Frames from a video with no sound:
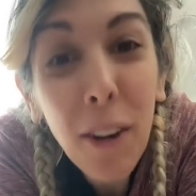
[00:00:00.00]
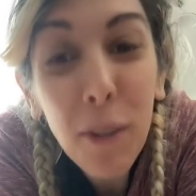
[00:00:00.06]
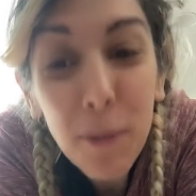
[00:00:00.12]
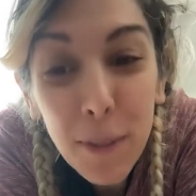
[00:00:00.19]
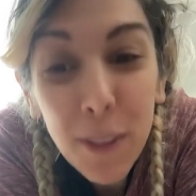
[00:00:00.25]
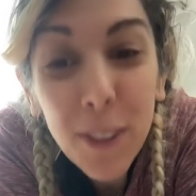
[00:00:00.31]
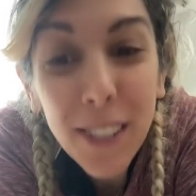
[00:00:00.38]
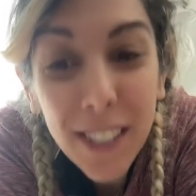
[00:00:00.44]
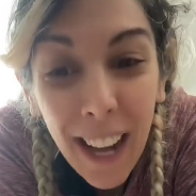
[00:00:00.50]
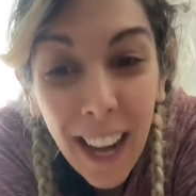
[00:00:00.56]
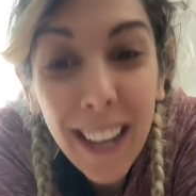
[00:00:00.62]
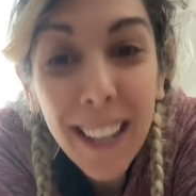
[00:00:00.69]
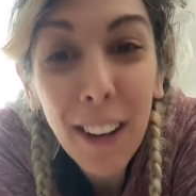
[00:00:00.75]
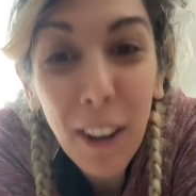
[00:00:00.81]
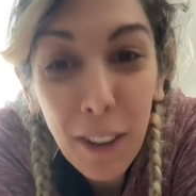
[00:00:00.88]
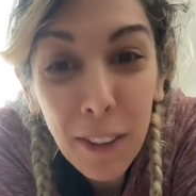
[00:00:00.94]
almost
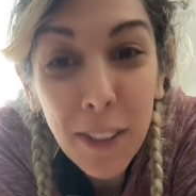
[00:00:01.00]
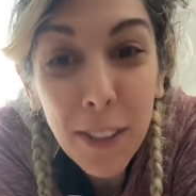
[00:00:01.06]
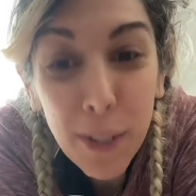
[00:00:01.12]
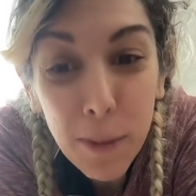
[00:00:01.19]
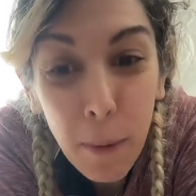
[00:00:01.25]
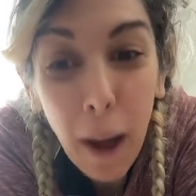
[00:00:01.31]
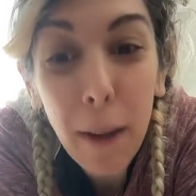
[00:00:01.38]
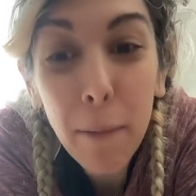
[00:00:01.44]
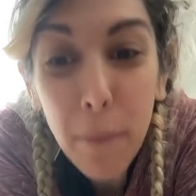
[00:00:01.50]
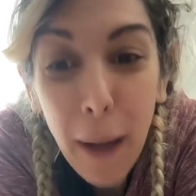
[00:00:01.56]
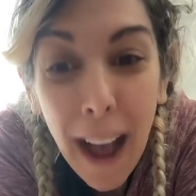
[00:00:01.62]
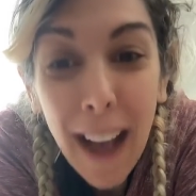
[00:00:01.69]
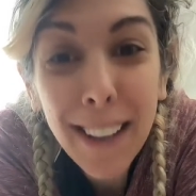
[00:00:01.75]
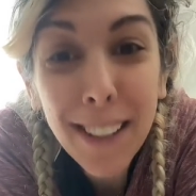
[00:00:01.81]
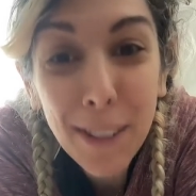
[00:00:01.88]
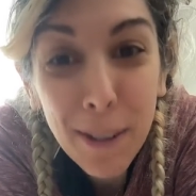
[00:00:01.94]
died on the spot,
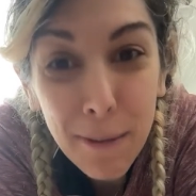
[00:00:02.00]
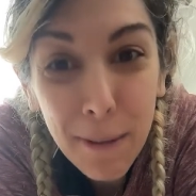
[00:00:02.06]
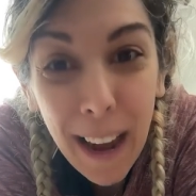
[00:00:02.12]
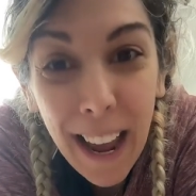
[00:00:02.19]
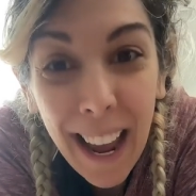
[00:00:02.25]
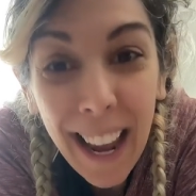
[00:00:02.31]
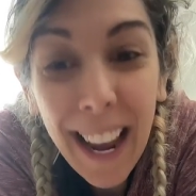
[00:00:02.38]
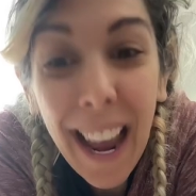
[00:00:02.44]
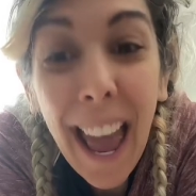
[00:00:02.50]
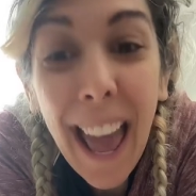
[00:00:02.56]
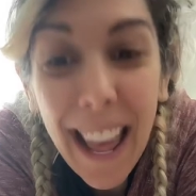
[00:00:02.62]
passed away,